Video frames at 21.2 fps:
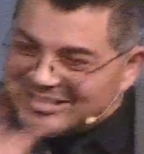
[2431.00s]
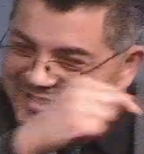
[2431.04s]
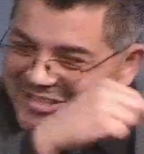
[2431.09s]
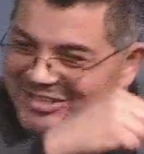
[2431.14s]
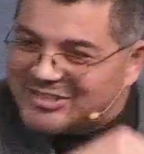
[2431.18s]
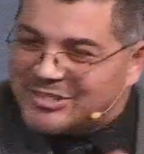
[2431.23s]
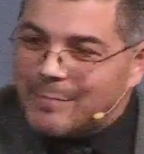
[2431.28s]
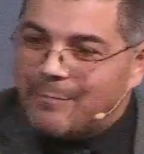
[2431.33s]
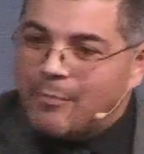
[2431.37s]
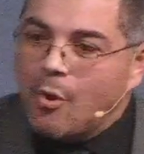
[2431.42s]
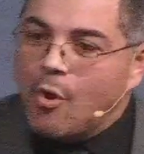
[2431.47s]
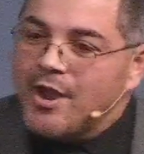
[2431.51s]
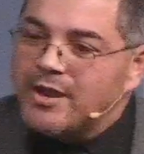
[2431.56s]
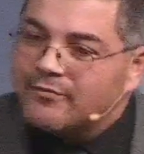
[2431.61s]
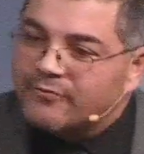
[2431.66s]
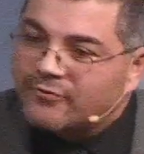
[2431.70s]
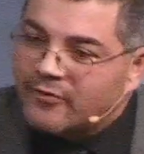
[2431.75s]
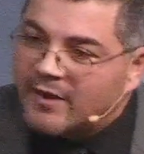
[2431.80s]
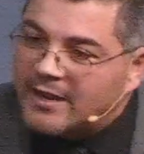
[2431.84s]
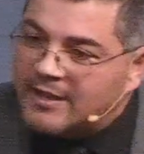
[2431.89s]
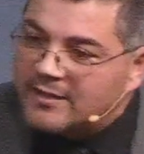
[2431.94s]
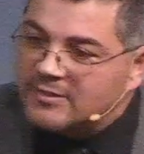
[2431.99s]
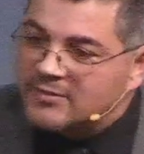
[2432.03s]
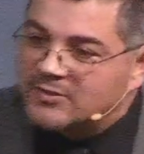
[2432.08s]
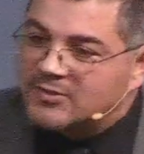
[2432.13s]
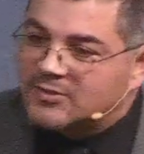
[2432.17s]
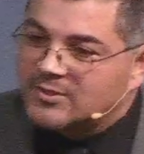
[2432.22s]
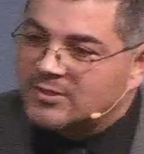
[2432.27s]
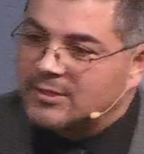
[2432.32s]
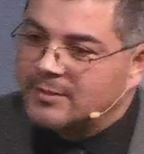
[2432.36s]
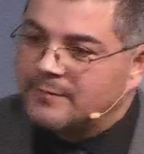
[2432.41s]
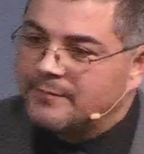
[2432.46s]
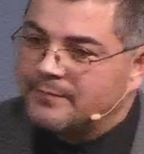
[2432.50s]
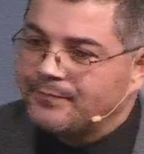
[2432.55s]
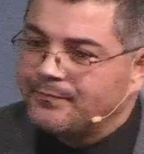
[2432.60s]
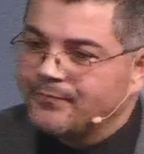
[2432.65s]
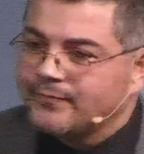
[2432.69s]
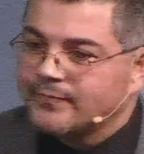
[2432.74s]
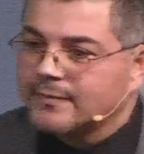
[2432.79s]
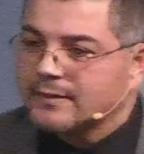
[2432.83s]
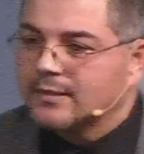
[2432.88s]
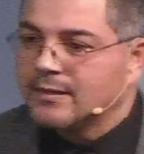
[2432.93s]
This is the point, friends.
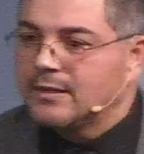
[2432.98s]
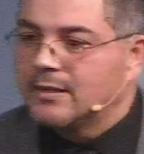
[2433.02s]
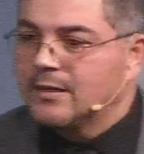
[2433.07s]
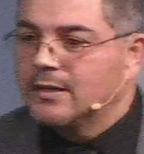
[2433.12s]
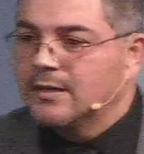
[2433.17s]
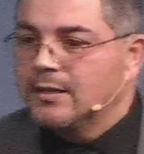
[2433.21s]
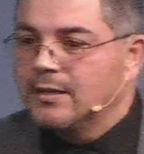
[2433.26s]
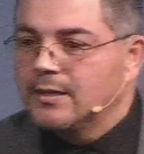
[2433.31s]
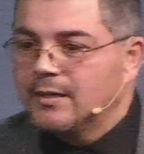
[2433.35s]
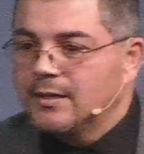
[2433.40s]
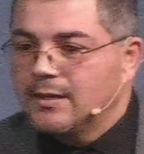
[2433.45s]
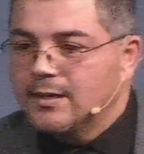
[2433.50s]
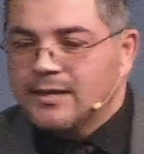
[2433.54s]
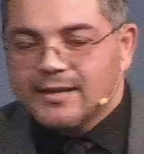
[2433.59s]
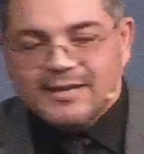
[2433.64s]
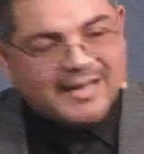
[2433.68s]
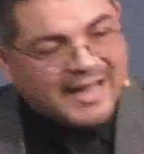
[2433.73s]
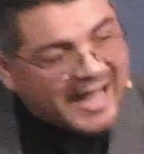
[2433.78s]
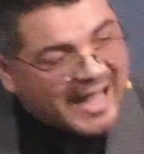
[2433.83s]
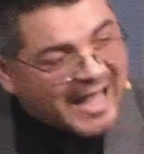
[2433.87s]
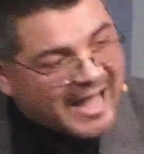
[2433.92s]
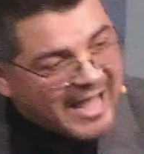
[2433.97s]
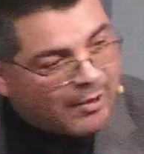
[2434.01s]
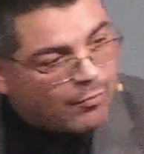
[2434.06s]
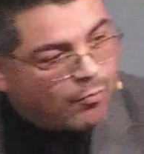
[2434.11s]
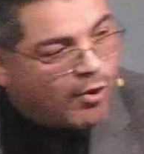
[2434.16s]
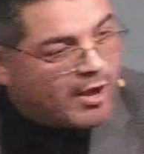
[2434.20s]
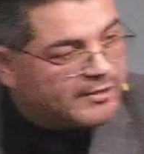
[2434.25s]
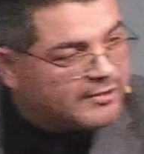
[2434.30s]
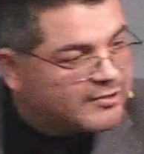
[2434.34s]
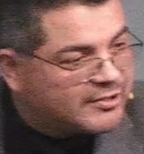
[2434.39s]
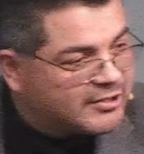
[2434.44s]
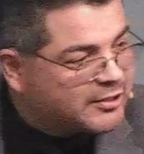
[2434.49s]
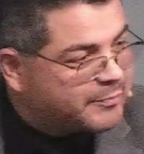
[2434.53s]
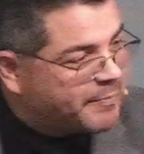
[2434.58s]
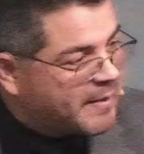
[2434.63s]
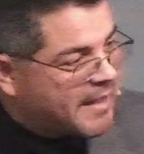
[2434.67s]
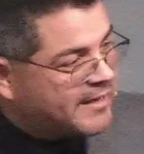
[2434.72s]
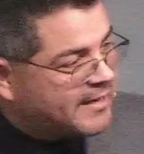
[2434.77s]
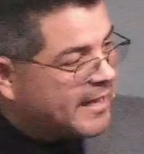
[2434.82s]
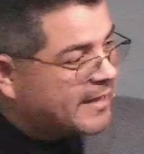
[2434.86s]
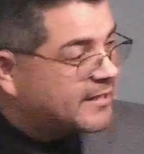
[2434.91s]
God
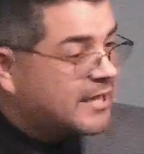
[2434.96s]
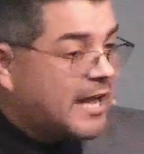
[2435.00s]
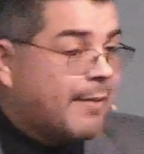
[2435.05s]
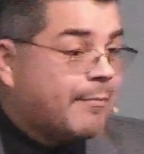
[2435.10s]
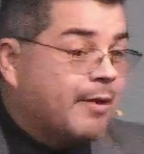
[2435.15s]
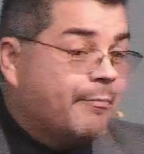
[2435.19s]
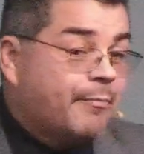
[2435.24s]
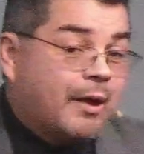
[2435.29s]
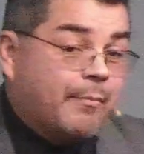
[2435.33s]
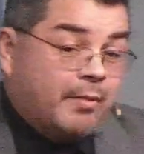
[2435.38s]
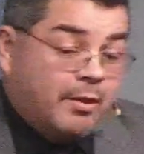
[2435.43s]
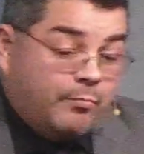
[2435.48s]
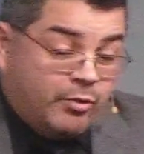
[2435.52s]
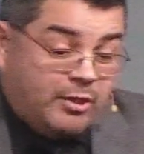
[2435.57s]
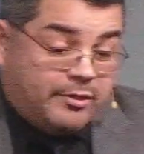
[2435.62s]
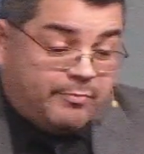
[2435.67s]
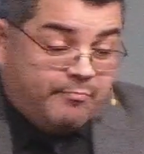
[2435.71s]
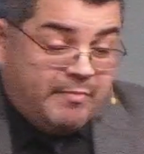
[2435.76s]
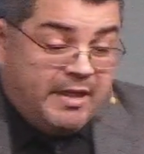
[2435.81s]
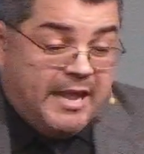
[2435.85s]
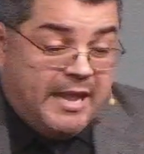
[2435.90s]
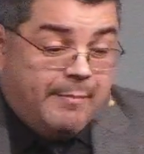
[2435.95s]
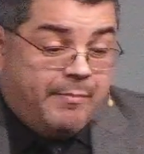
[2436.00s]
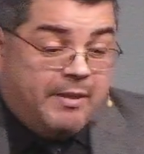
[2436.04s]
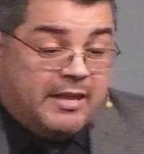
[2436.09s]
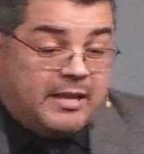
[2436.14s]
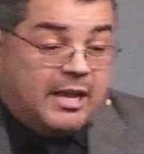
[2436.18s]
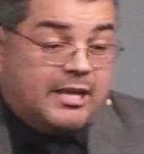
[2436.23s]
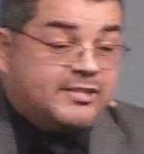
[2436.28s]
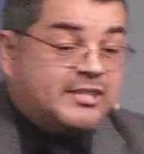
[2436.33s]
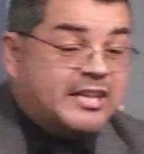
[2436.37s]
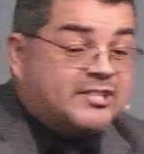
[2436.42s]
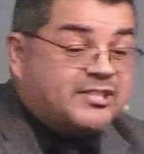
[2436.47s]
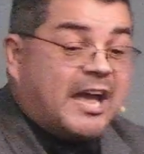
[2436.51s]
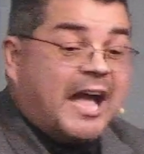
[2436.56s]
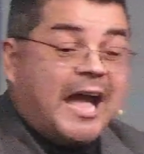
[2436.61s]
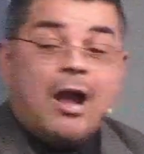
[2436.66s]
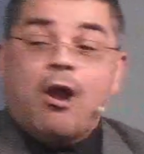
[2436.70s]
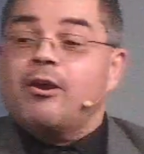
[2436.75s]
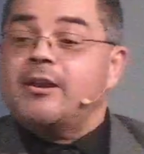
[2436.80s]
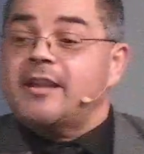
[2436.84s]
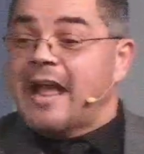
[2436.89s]
wants to spend that time with me because
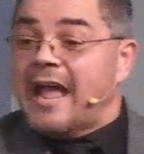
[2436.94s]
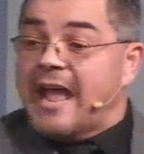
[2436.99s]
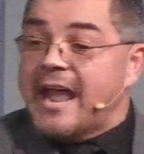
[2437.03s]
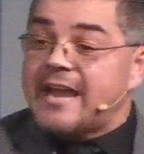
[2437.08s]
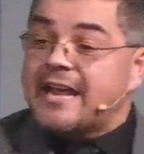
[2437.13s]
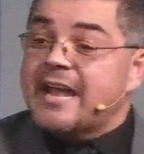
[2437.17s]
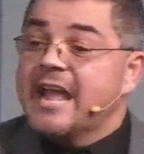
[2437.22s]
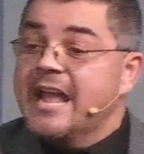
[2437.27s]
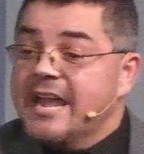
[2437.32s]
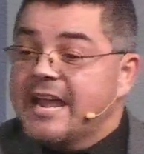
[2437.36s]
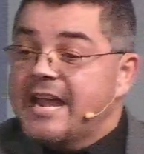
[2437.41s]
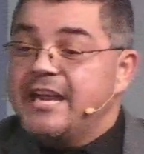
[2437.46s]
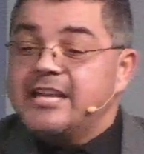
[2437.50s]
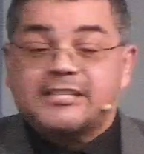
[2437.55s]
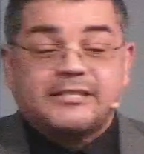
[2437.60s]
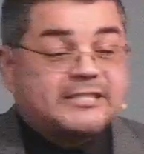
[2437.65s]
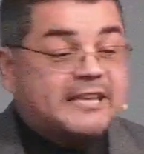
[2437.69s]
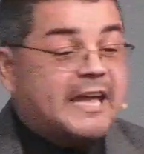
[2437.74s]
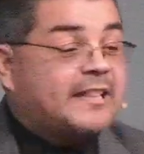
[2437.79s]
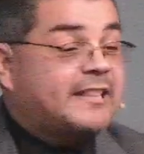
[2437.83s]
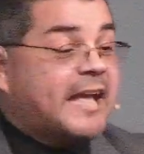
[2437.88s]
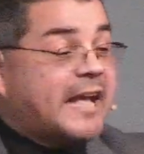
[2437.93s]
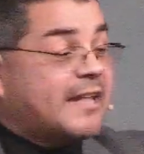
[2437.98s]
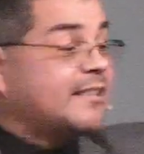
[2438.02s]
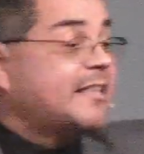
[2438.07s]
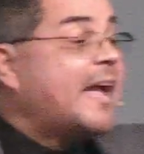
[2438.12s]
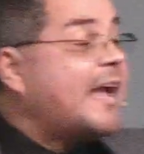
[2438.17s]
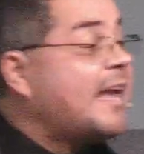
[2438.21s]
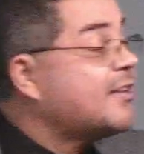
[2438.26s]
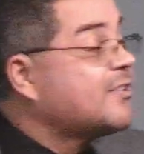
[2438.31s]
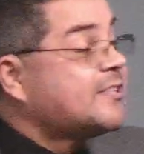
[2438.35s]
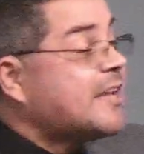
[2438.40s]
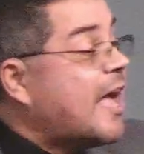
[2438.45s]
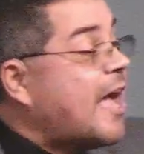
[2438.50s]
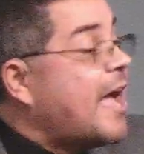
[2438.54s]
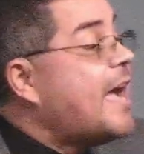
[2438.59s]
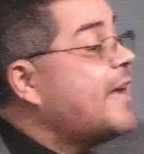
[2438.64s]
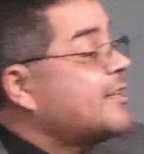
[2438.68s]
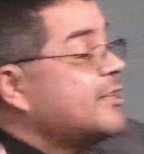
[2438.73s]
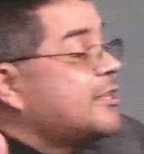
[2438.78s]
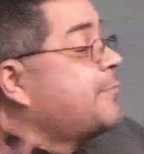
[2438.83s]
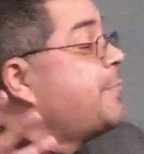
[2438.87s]
it's our day. He set that day
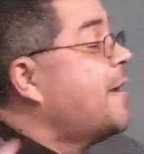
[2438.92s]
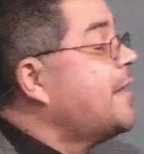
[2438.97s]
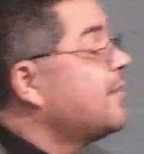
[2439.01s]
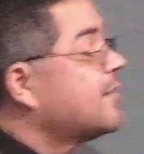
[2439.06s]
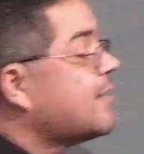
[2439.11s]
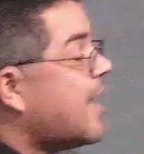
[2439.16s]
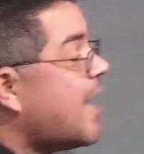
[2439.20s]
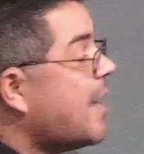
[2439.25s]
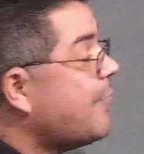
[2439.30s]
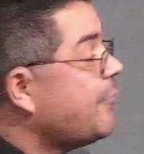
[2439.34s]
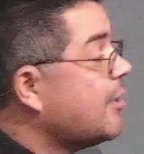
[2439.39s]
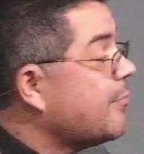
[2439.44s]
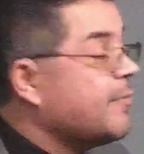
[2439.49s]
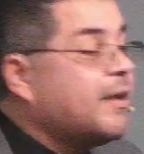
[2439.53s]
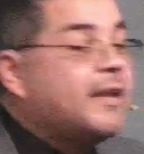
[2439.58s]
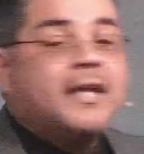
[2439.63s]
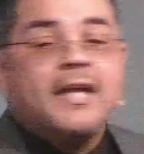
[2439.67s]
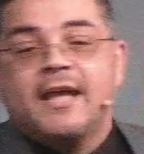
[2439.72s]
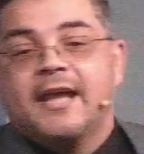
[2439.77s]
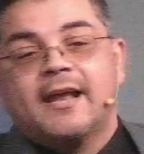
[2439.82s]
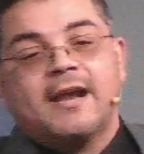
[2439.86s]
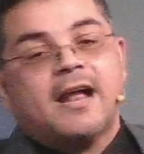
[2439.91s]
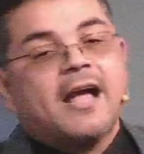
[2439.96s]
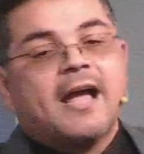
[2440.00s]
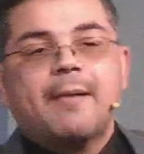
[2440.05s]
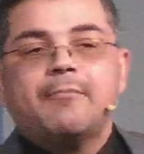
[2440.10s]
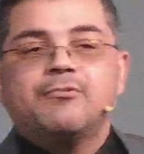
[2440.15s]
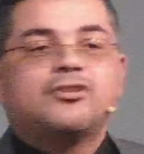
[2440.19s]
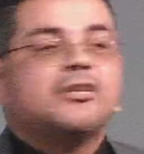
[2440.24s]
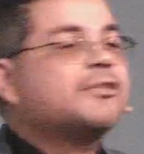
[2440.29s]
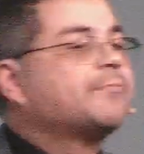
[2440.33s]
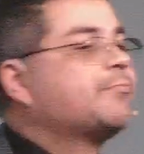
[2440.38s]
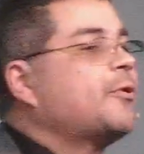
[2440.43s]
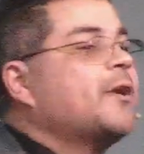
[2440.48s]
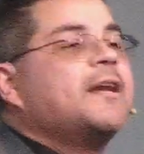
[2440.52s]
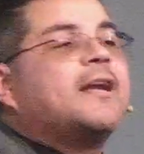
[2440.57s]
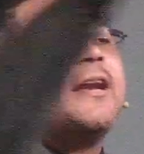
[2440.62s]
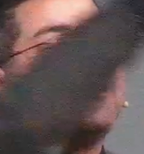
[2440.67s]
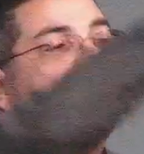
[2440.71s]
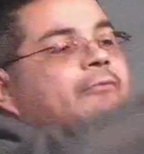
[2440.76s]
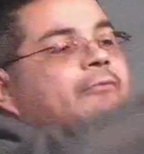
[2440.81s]
aside to spend time with me, and I'm just